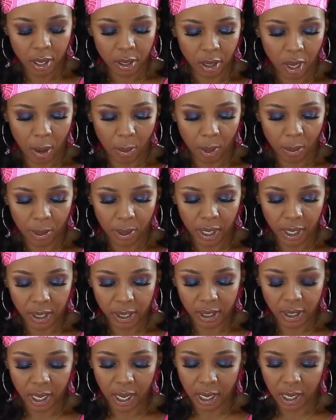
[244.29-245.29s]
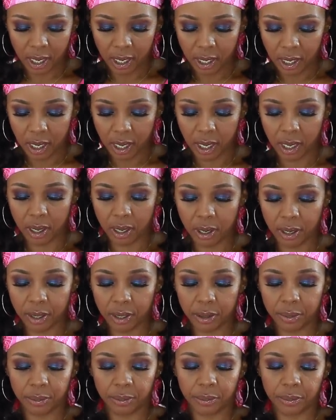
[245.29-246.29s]
So I'm going to place that in
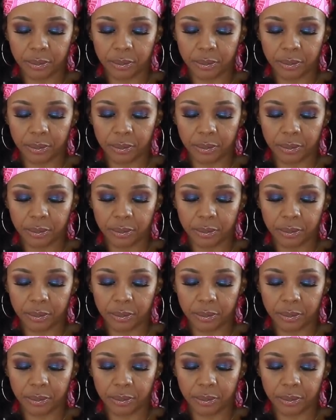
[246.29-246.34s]
here.